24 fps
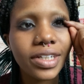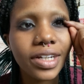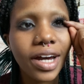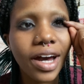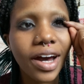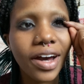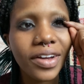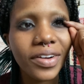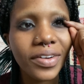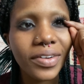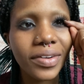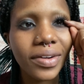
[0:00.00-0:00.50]
I
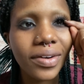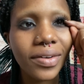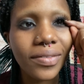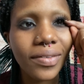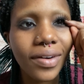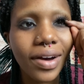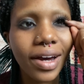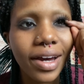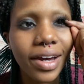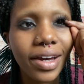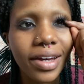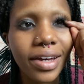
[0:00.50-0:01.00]
don't know
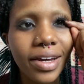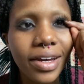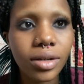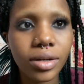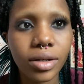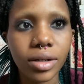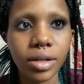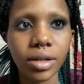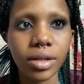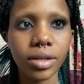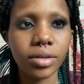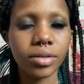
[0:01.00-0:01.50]
why.
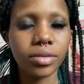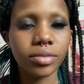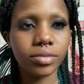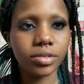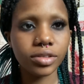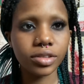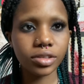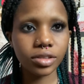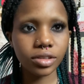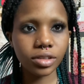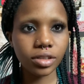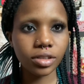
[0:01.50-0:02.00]
Okay, we're
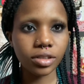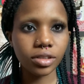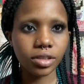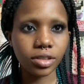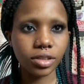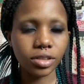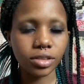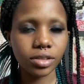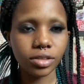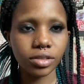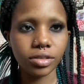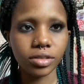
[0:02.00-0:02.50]
just gonna like
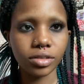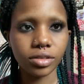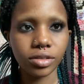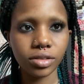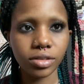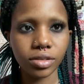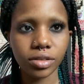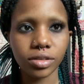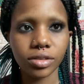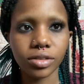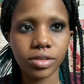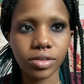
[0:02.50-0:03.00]

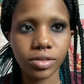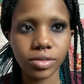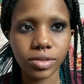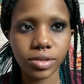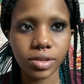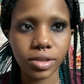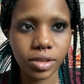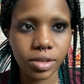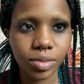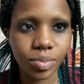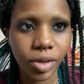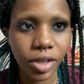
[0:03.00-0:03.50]
use
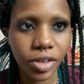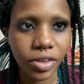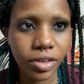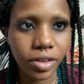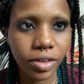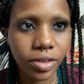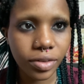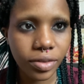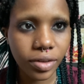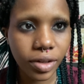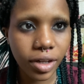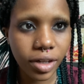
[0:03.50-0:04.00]
this method,
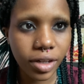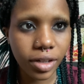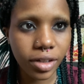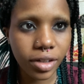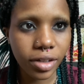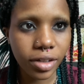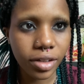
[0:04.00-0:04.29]
okay?